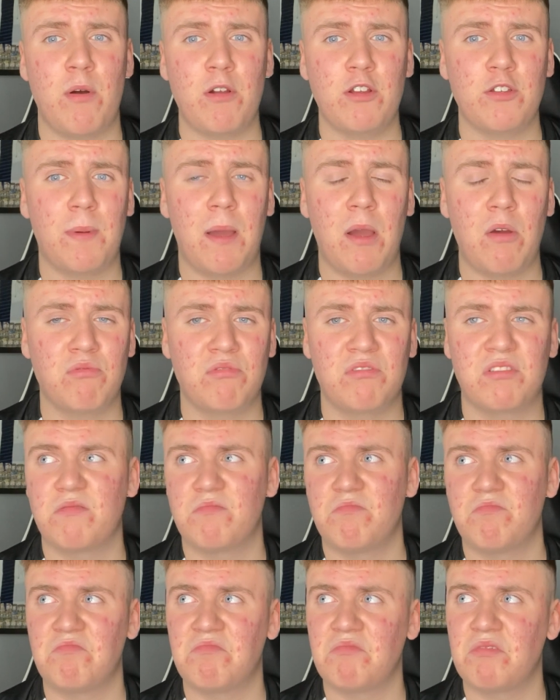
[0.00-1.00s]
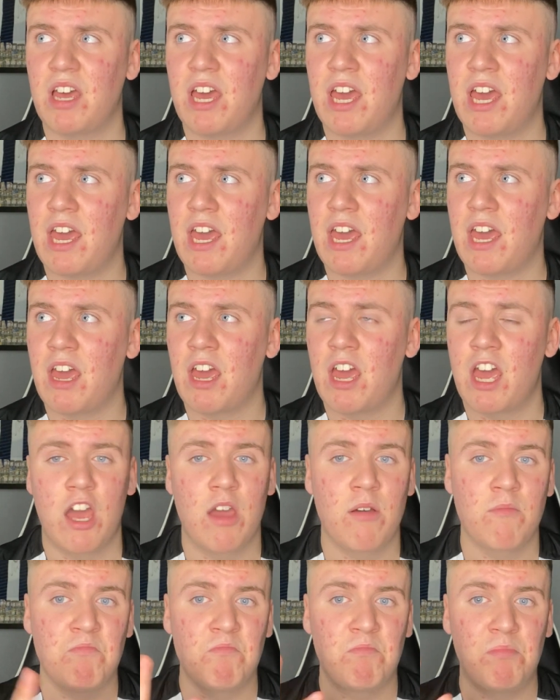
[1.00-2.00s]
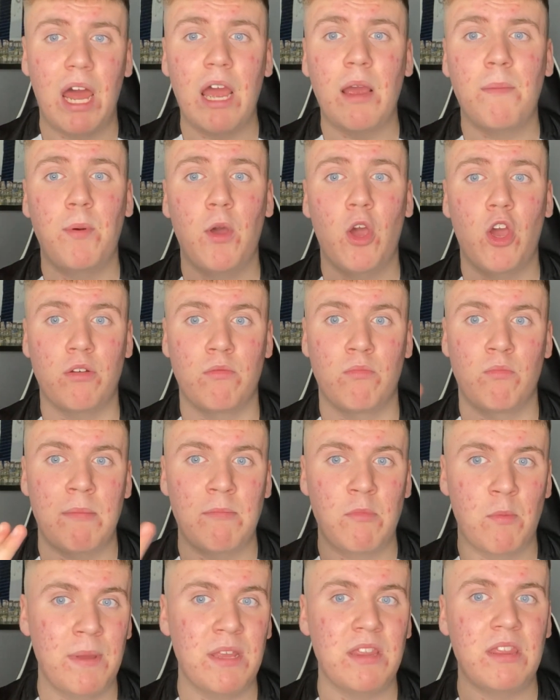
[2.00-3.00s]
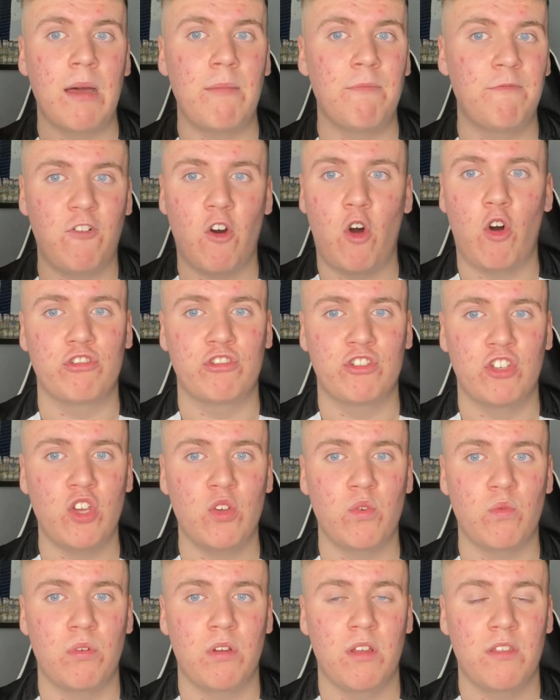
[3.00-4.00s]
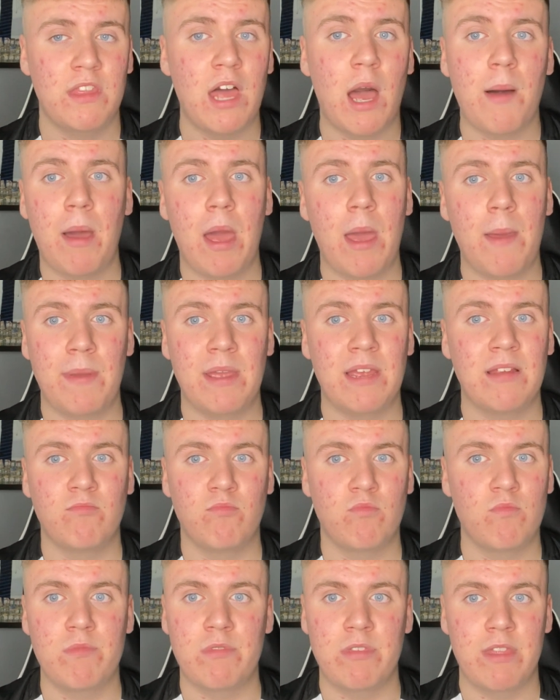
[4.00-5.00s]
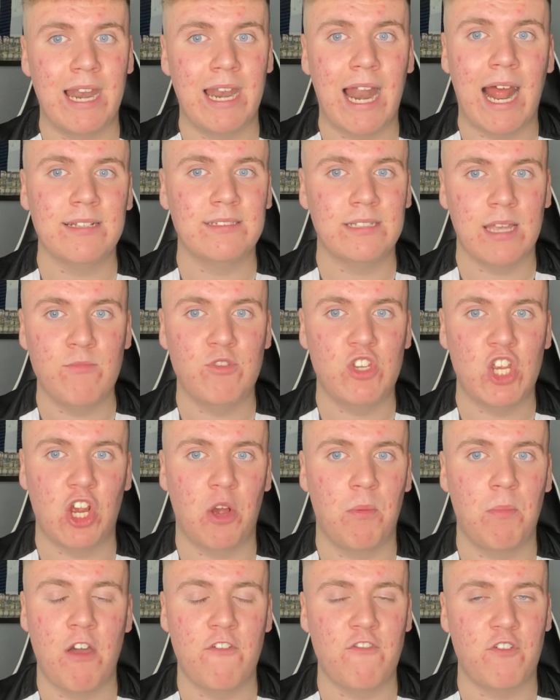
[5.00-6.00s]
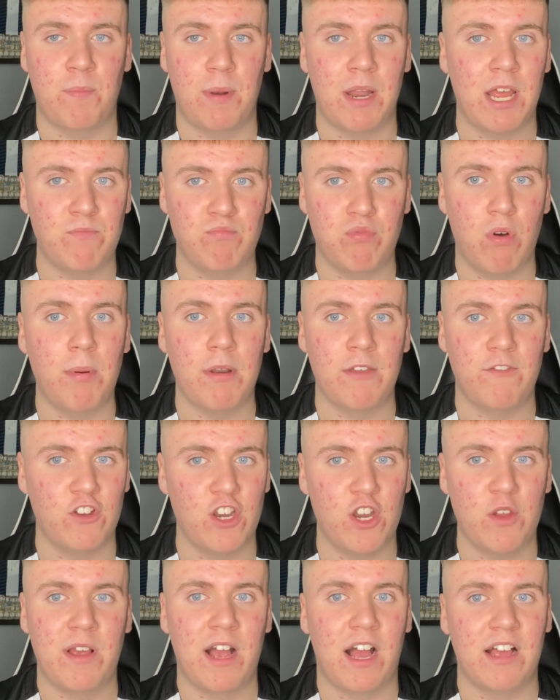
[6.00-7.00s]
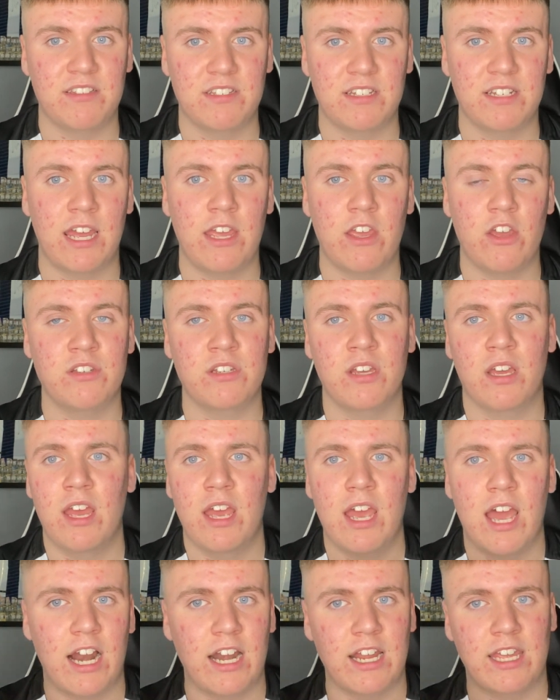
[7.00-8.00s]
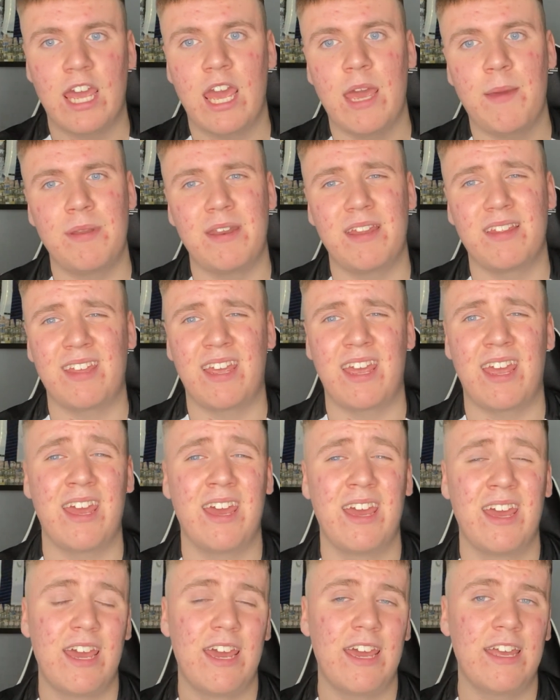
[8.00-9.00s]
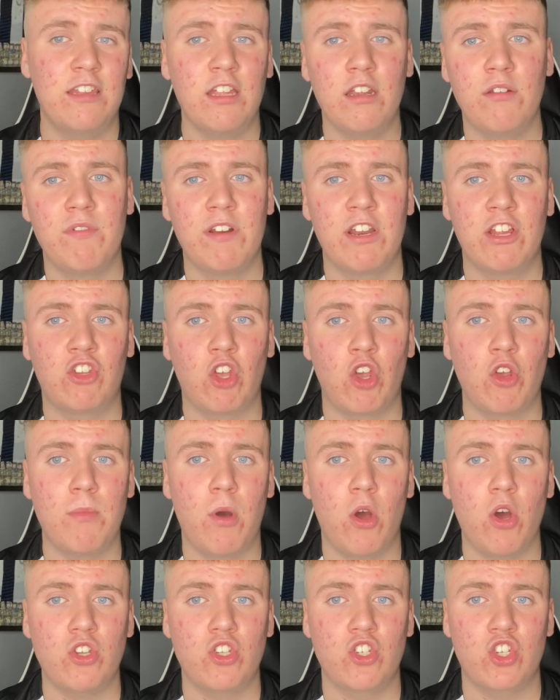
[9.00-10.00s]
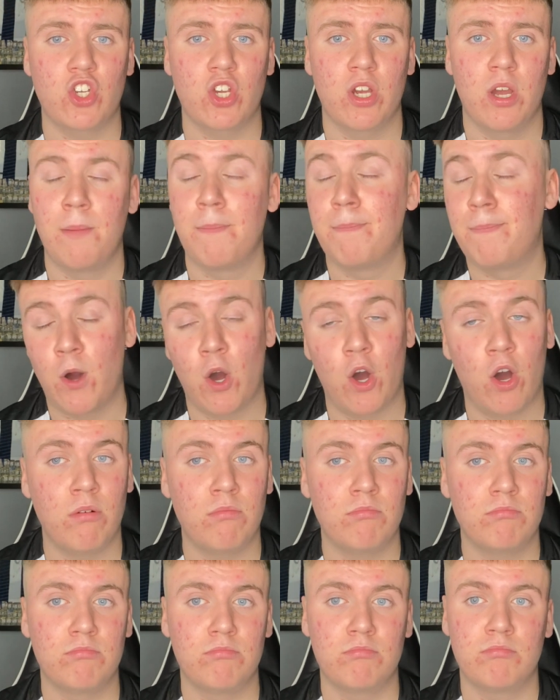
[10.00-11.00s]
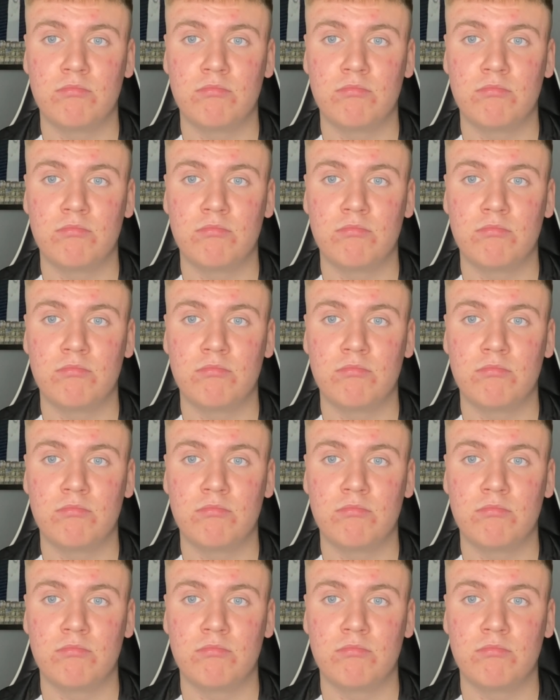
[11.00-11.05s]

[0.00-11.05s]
probably about uh, Blackburn, when we beat them 4-2, that might have been the last time Jacob Murphy played properly for Newcastle United. And he came in today. He didn't really do much, but